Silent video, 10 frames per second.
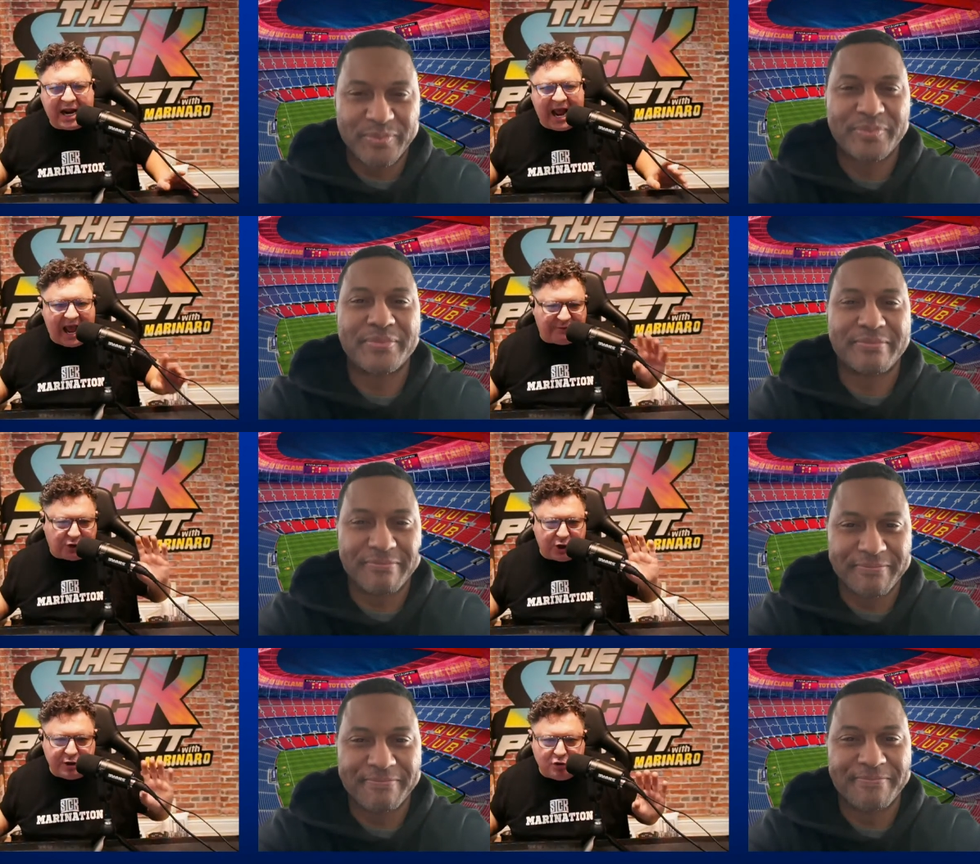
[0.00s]
Speaker 1: And I have
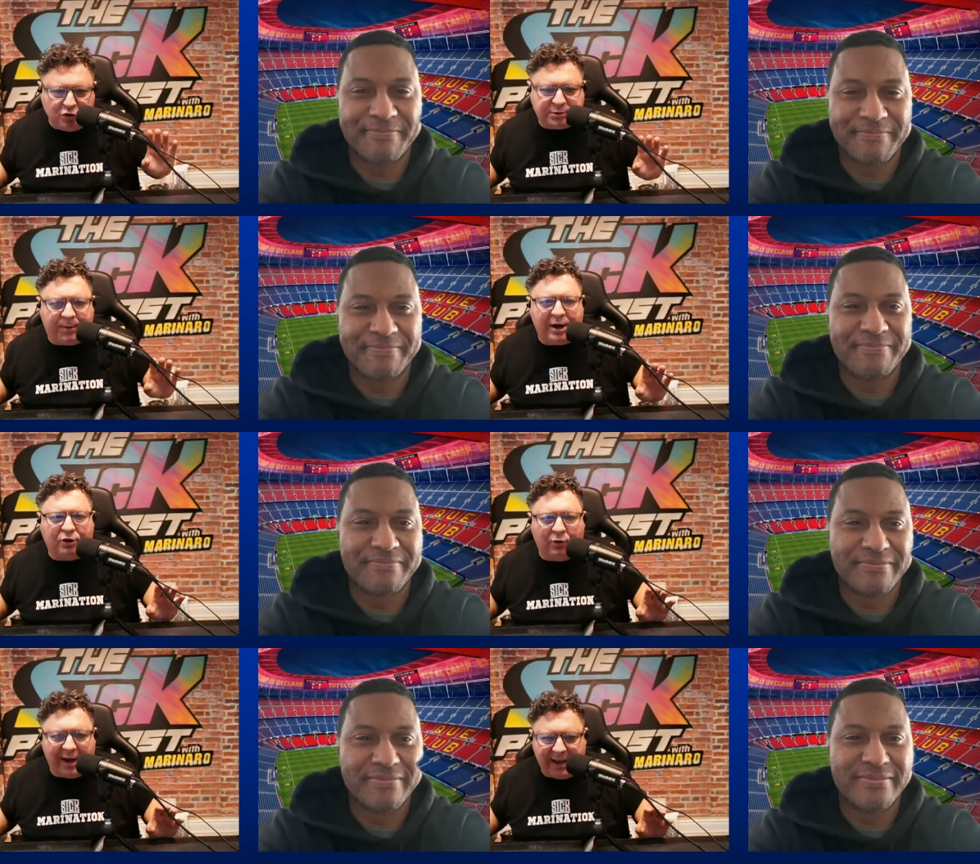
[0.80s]
good news, by
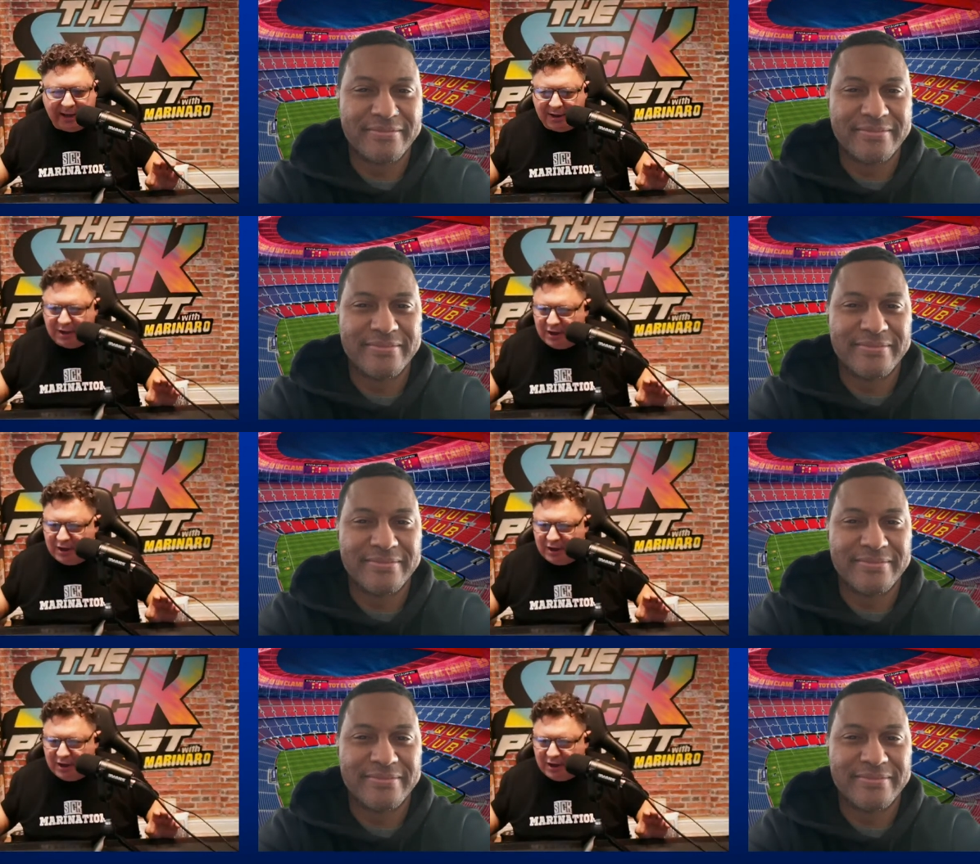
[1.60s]
the way,